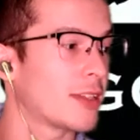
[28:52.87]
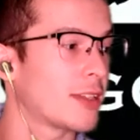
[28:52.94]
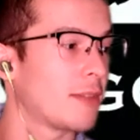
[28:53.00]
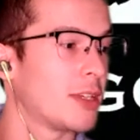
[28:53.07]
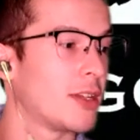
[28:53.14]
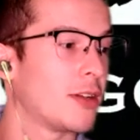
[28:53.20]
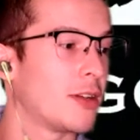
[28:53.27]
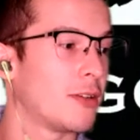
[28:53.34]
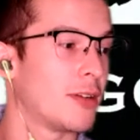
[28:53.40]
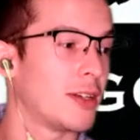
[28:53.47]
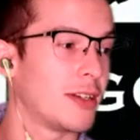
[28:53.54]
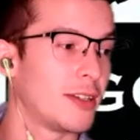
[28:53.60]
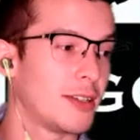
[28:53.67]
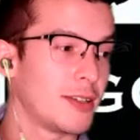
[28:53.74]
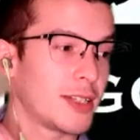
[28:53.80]
let me know
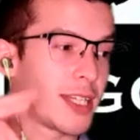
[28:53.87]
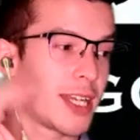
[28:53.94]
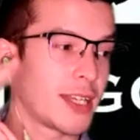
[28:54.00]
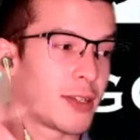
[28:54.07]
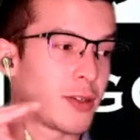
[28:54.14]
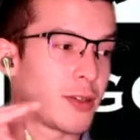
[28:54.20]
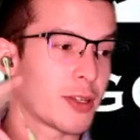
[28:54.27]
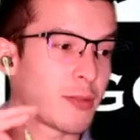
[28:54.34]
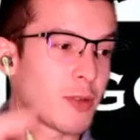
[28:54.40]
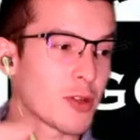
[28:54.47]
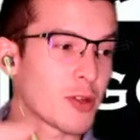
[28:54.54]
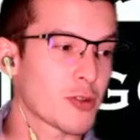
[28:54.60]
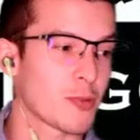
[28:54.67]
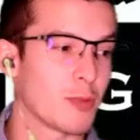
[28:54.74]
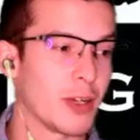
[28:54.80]
I got to go to
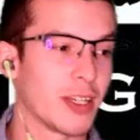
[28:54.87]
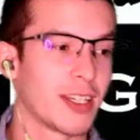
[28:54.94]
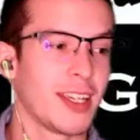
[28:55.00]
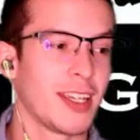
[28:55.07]
commercial break.